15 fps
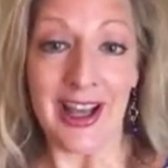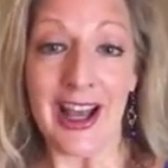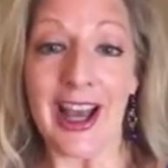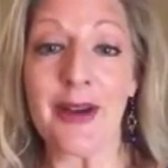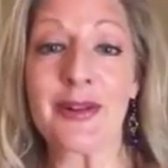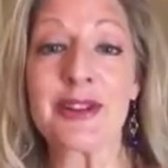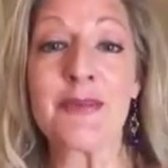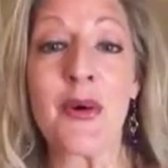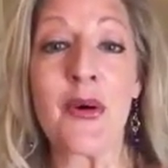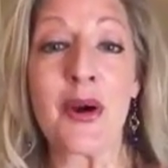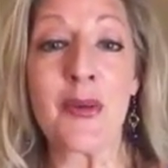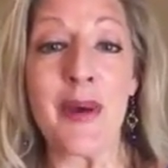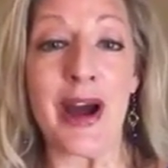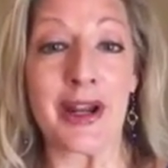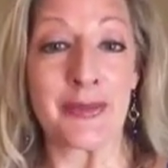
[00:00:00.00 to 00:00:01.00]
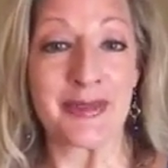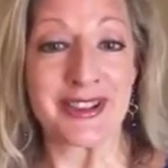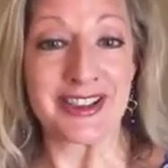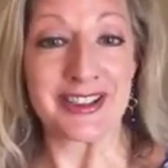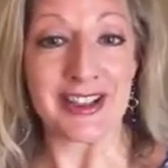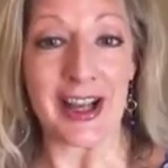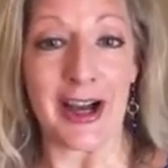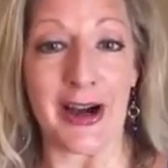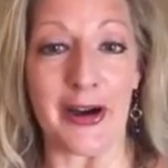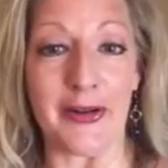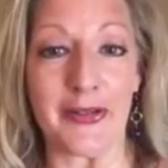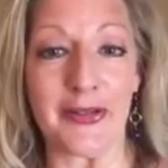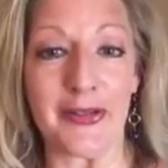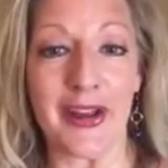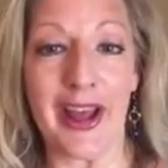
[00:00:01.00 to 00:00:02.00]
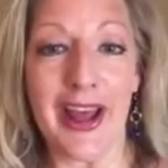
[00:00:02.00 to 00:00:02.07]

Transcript: It was more about himself